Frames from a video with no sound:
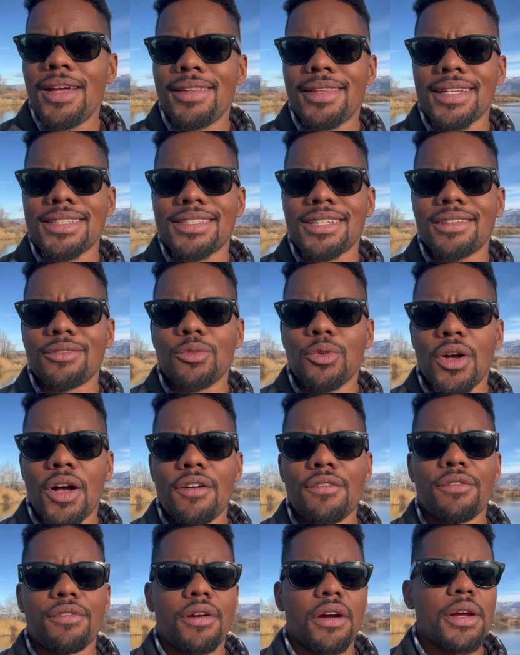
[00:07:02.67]
that's in a
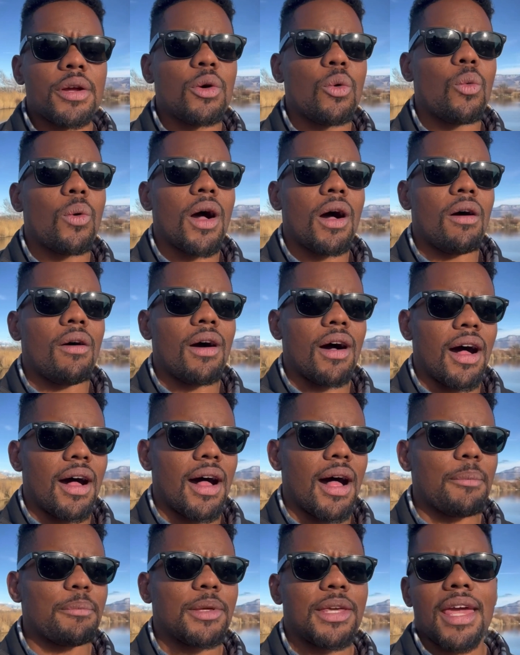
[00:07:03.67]
very well
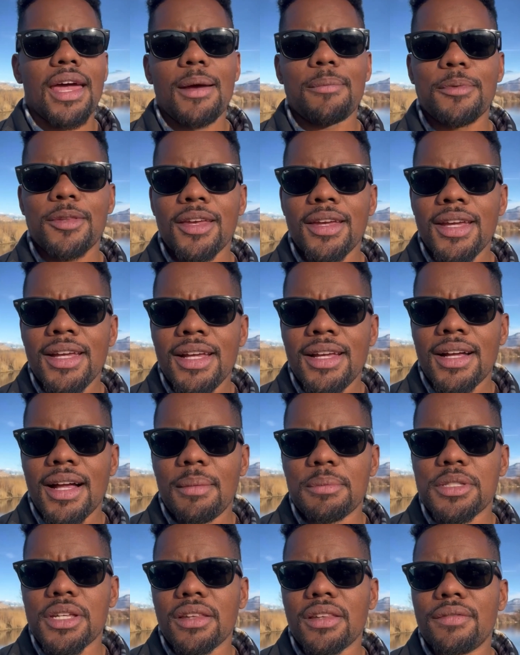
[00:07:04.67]
upkept
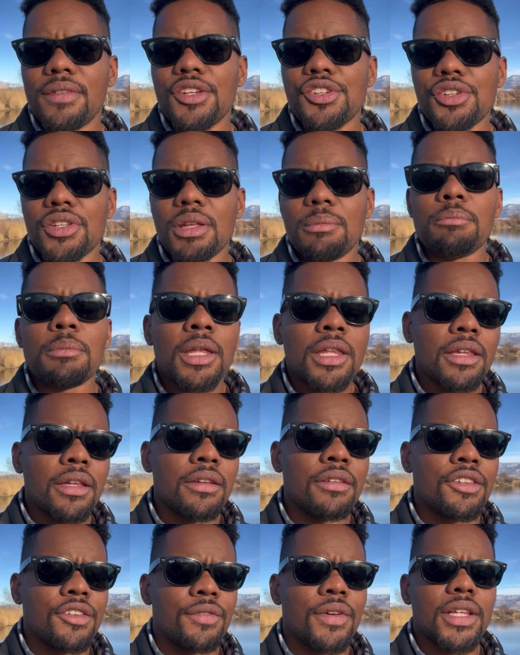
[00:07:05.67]
subdivision, the
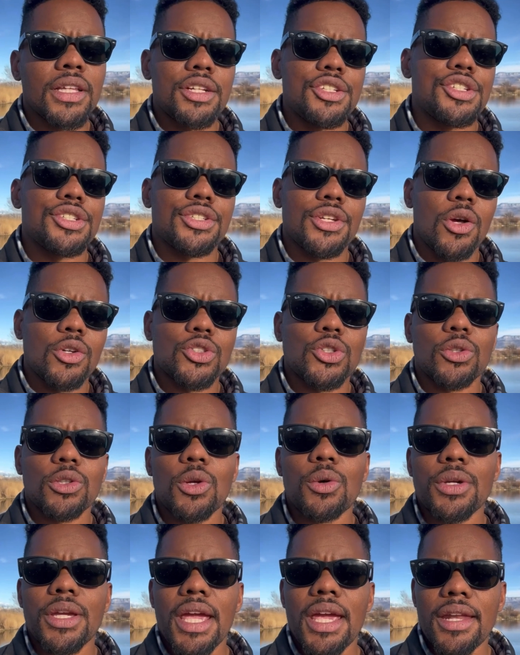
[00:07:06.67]
Midlands Village is also
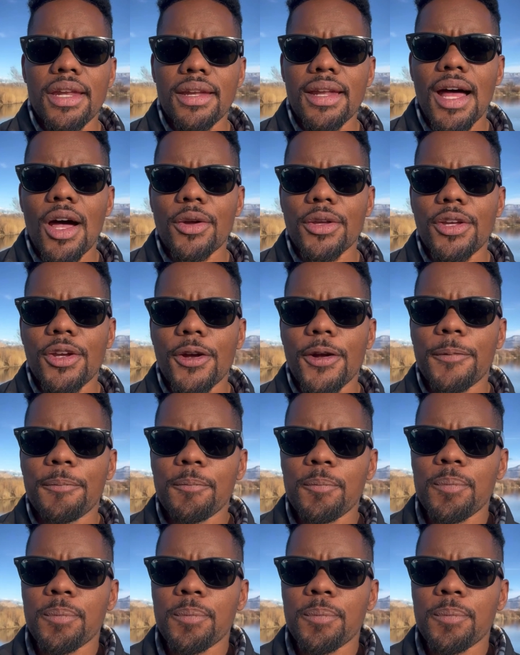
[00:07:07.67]
located out here